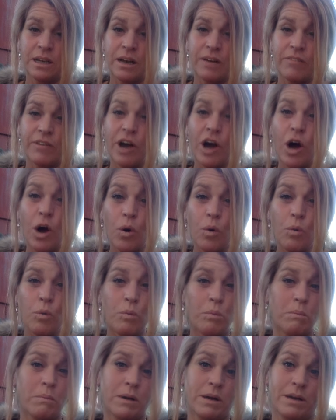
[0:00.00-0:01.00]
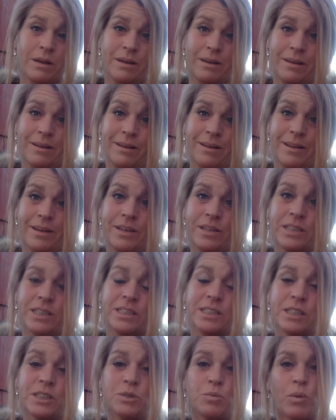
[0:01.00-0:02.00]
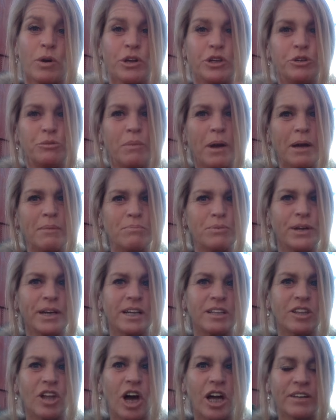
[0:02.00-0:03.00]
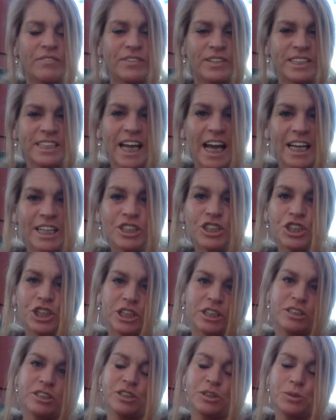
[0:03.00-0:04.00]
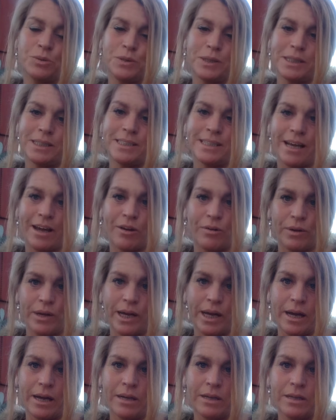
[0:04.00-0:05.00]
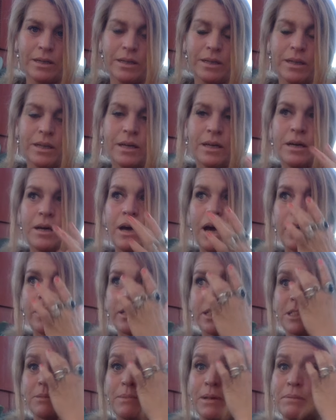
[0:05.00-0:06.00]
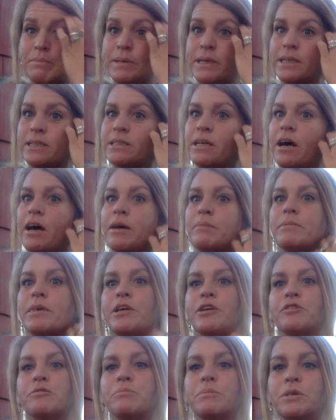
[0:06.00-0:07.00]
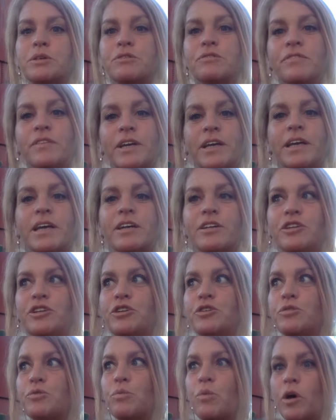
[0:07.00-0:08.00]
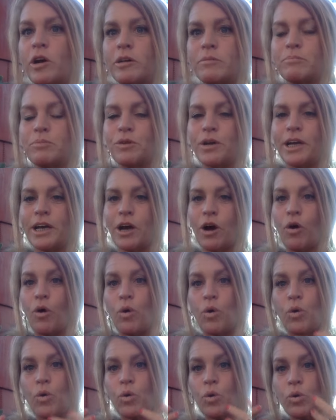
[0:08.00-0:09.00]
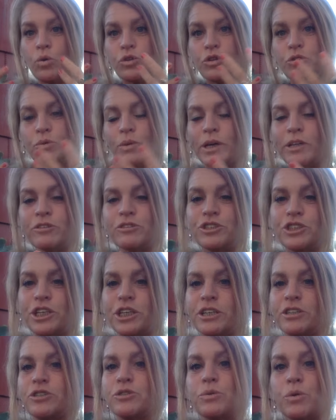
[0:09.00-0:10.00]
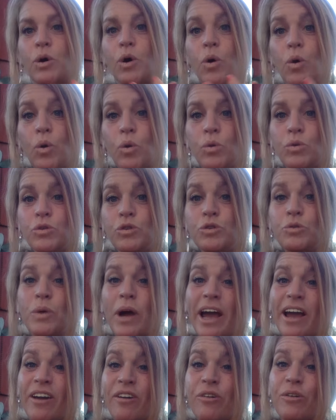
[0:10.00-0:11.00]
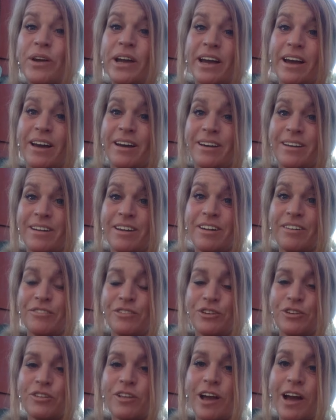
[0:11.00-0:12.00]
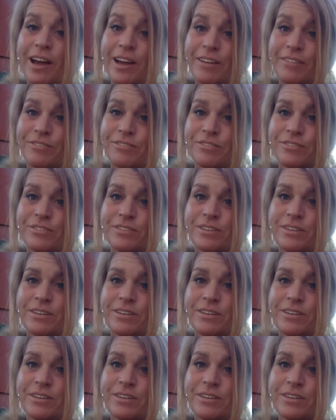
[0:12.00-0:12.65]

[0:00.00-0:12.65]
of home. This is where you might bring a lot of attention to this area. This may be a time that you're moving and you want to bring a whole new energy into a whole new area of your life.